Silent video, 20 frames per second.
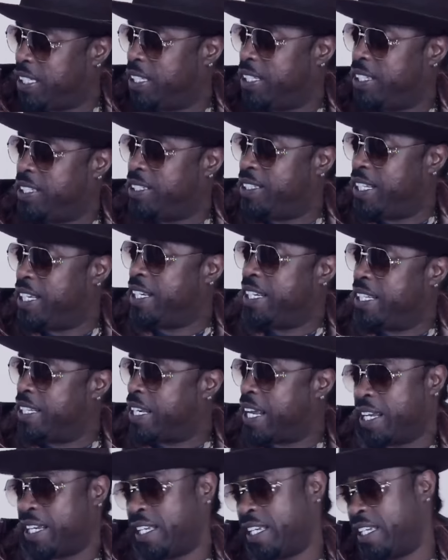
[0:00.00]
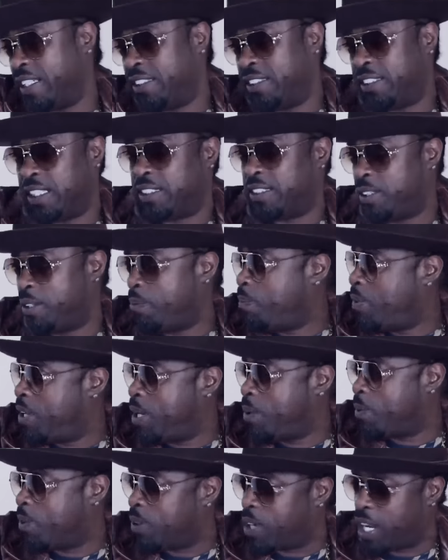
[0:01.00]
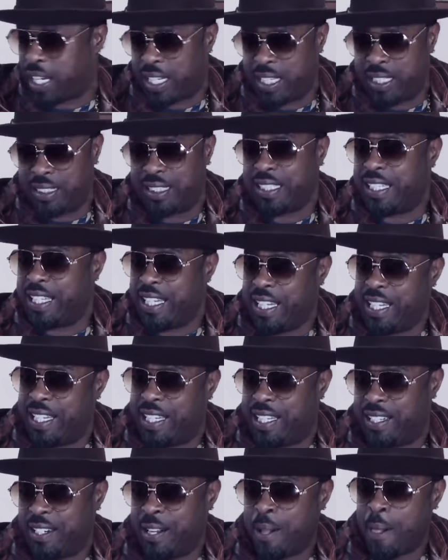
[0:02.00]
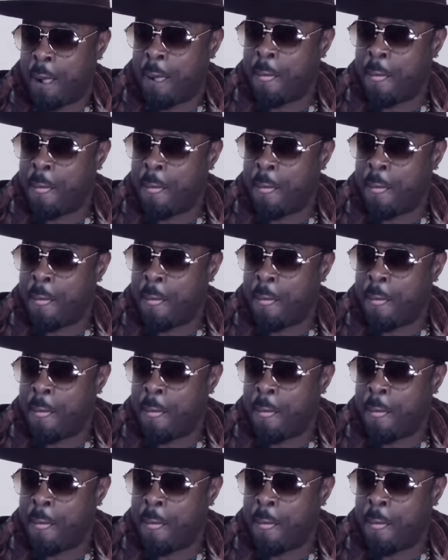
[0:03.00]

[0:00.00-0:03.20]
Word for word: E, thinking like he a Justin Bieber, like he's a kid.